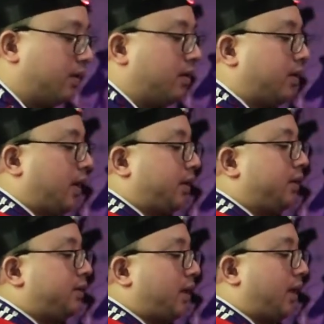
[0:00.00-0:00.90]
like
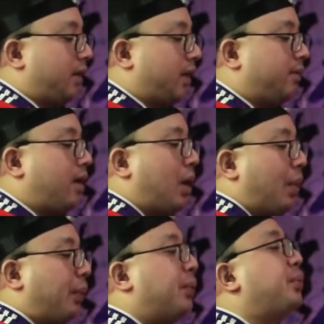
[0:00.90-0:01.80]
this, and then
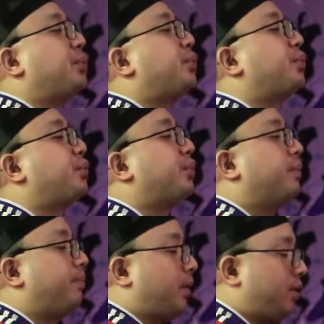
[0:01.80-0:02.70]

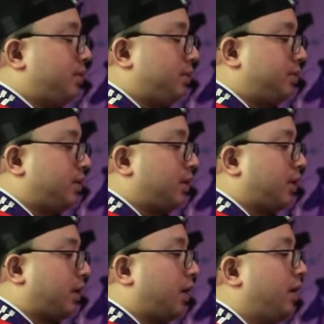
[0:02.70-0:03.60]
blow.
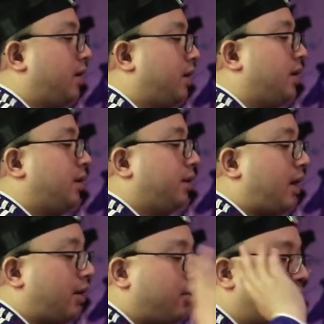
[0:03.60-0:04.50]
Okay.
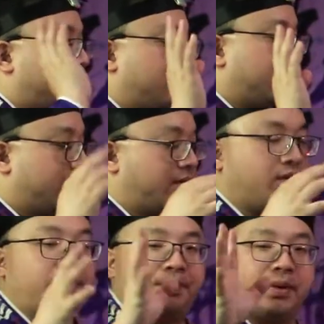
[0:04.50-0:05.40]
Now
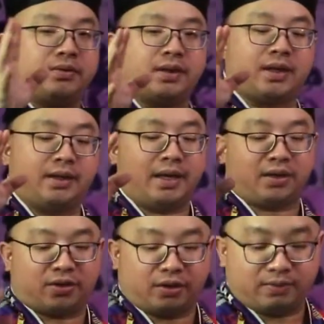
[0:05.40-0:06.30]
you build the
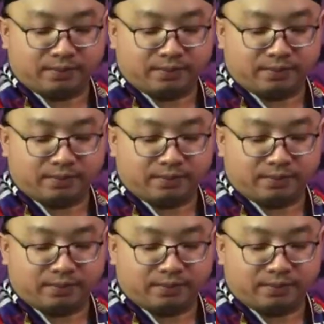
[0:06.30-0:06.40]
connection.